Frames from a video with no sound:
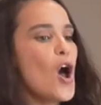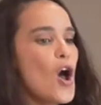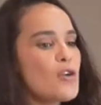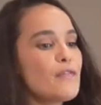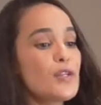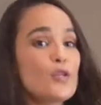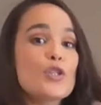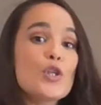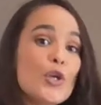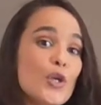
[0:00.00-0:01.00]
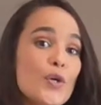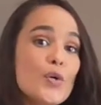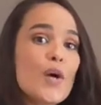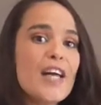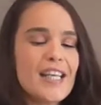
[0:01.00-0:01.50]
over your
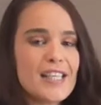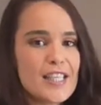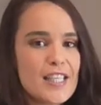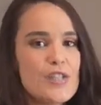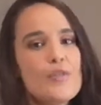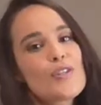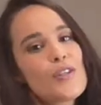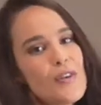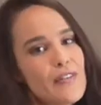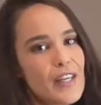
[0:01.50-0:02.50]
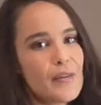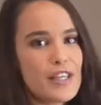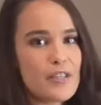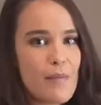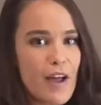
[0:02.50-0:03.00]
2 analysis and your 2 evaluation